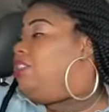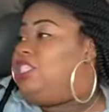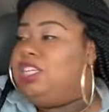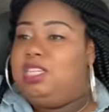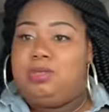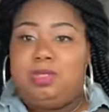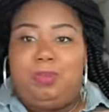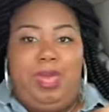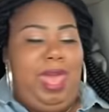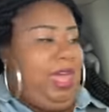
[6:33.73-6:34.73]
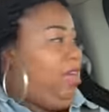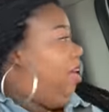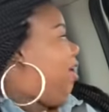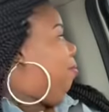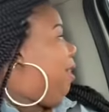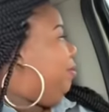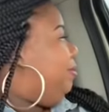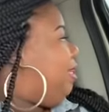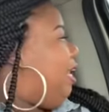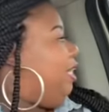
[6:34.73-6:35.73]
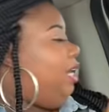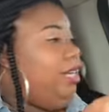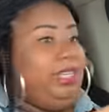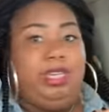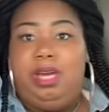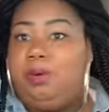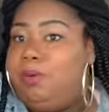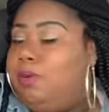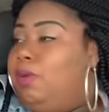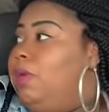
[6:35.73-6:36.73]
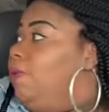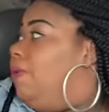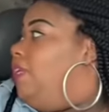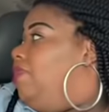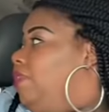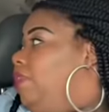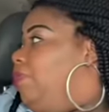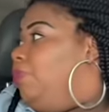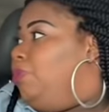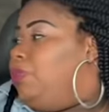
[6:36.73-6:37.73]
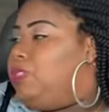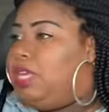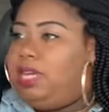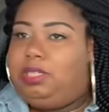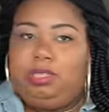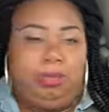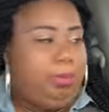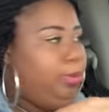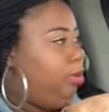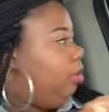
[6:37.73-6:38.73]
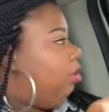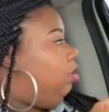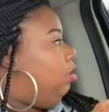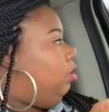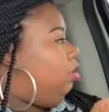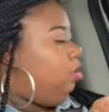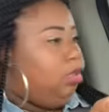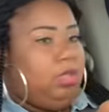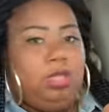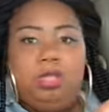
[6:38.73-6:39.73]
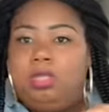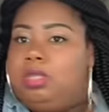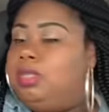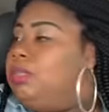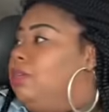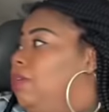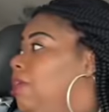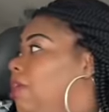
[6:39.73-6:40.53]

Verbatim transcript: Chili's was packed. Everybody was hanging out the door. Wasn't even no room to stand up. There was room to stand up.